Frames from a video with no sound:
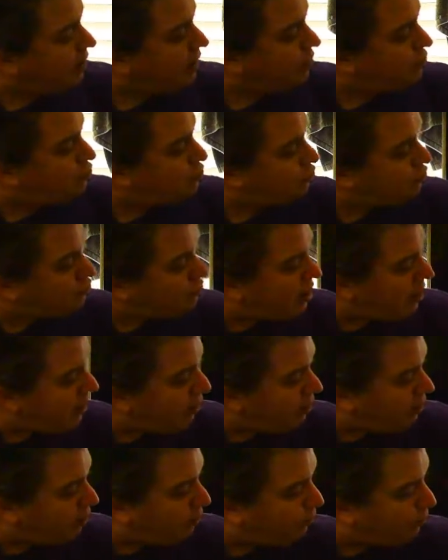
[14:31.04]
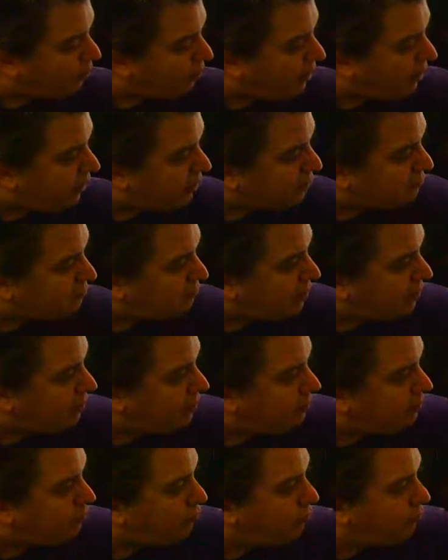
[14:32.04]
Shale breaks
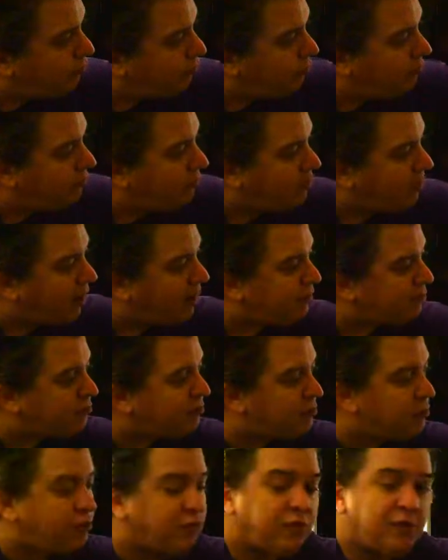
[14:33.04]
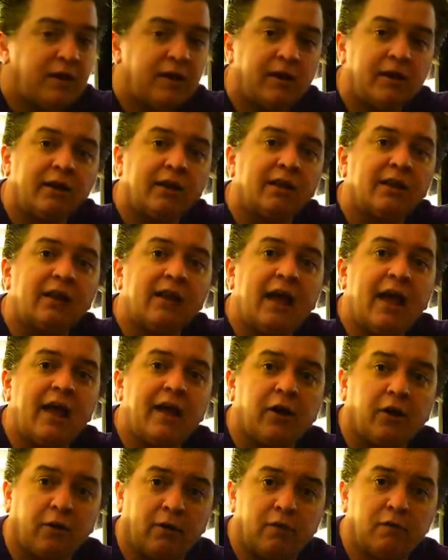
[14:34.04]
into nice thin
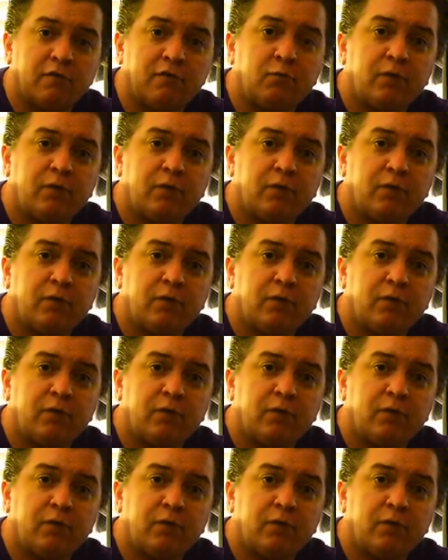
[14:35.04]
layers.